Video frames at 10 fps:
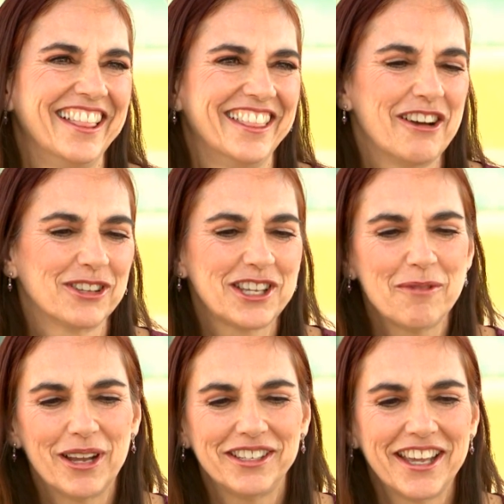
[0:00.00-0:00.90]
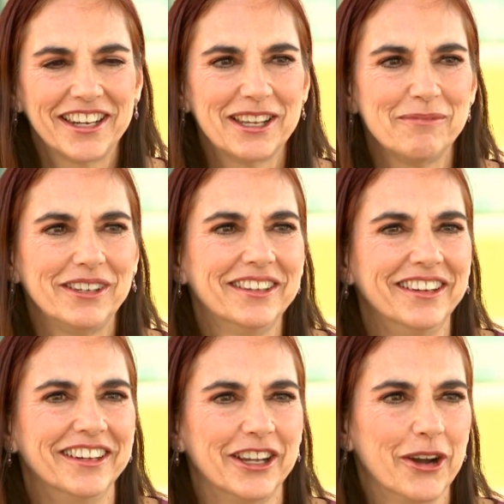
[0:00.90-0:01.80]
That was how my dad let me
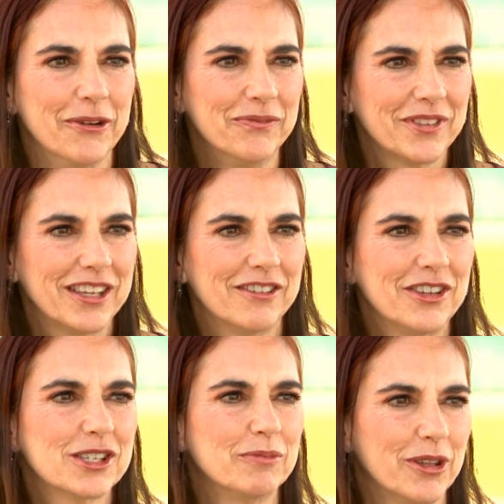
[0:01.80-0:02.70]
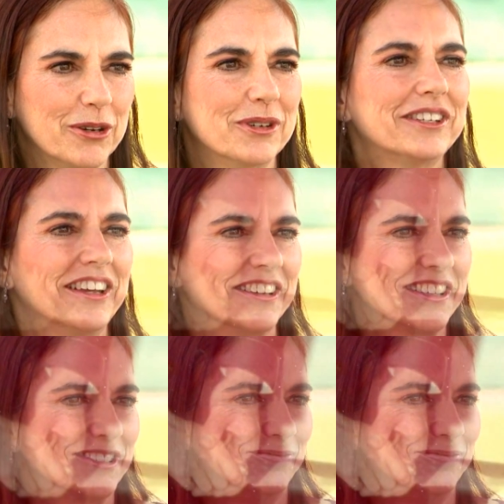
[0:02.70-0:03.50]
go if his mother would take us.